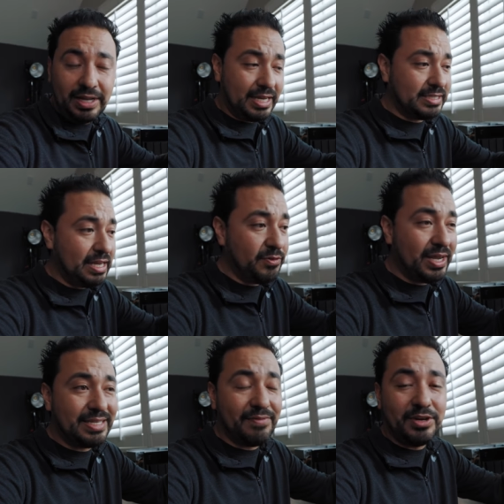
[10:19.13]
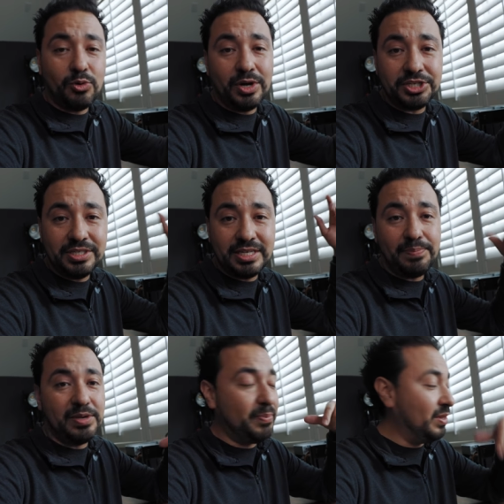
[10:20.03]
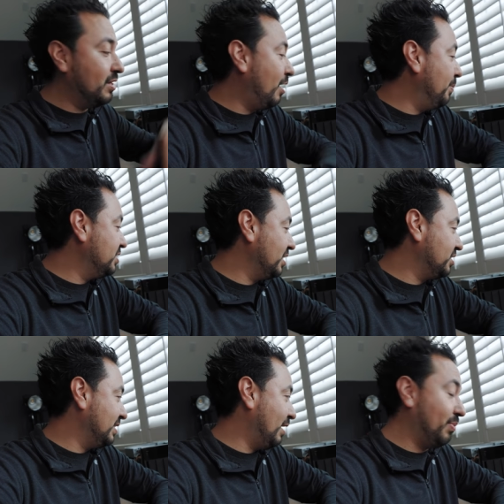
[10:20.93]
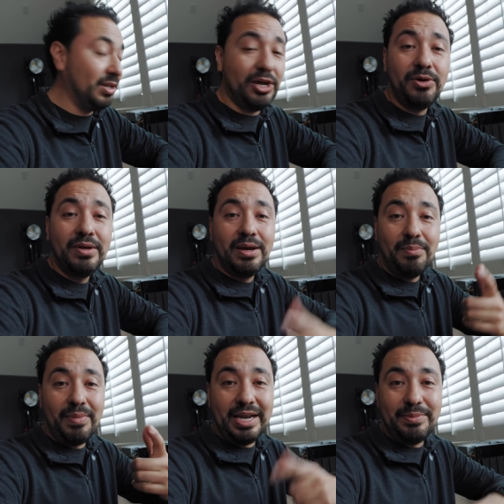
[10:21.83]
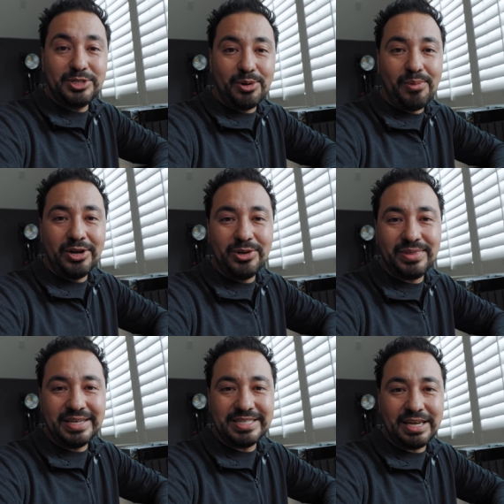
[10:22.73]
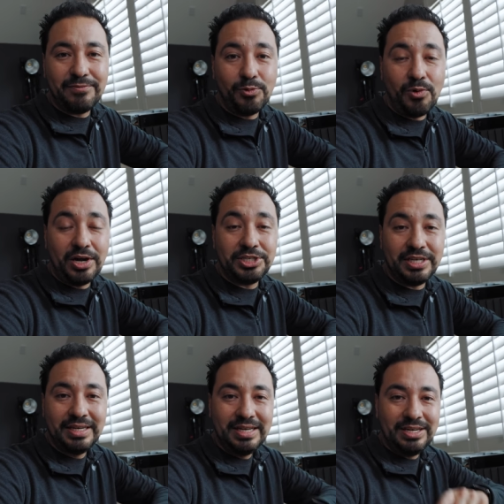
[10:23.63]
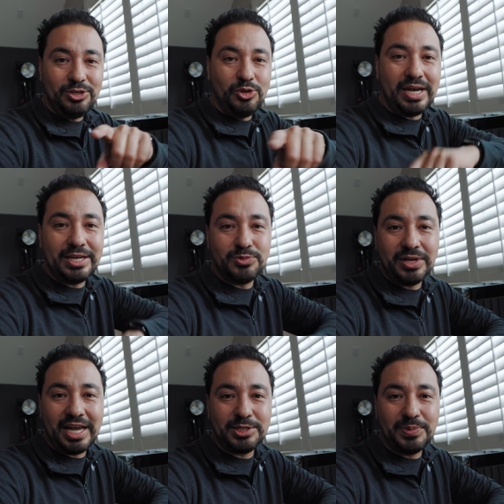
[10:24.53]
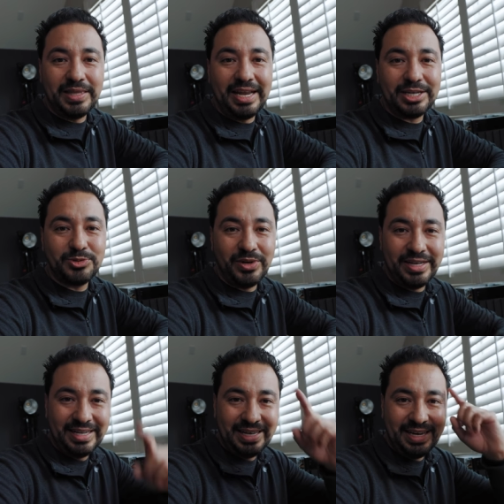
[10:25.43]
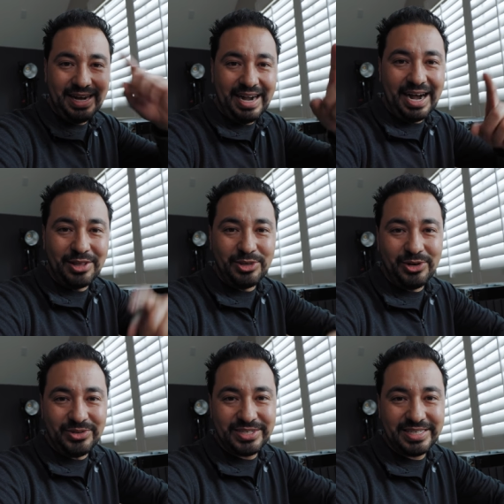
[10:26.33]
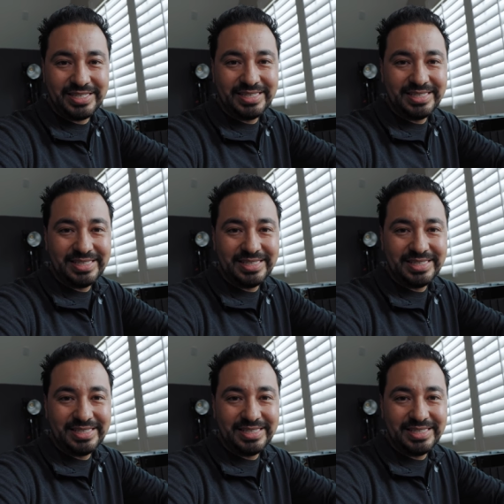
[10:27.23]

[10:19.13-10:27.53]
Like I said, if you guys have any questions, hit me up in the comment section down below. My name is Armando. Thanks again for watching. You guys will catch me in the next one. Adios.